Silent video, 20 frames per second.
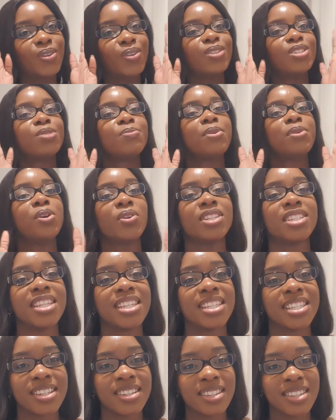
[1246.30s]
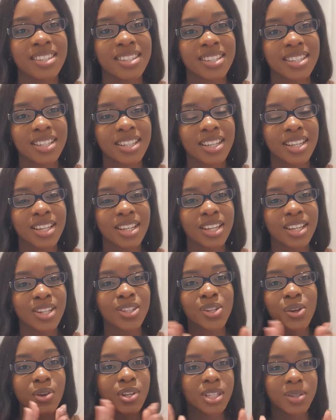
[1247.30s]
to be consistent.
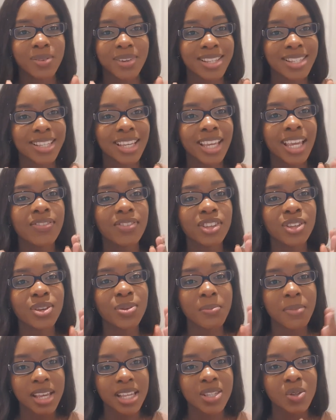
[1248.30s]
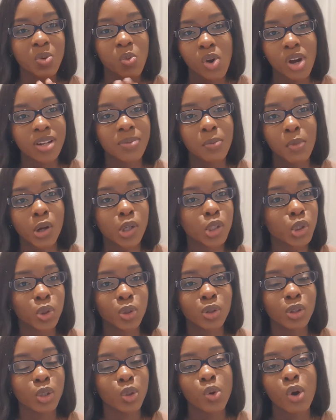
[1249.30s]
Don't do it. If you miss one
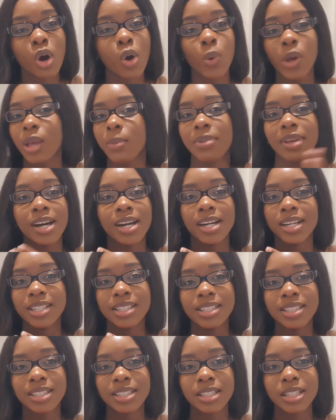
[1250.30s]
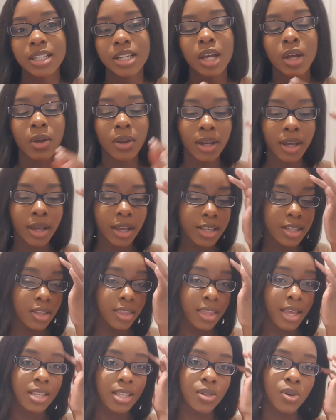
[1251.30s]
module, you are way behind. Okay, so
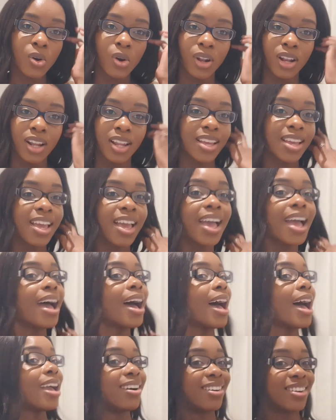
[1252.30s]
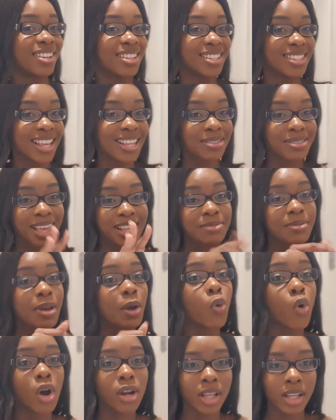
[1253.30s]
that's all I gotta. That's my
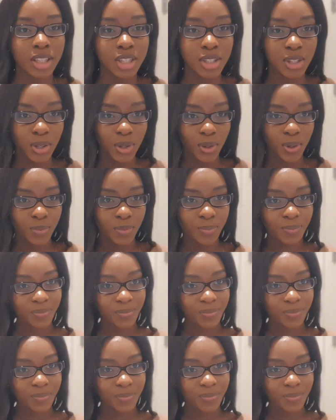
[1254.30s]
warning to you.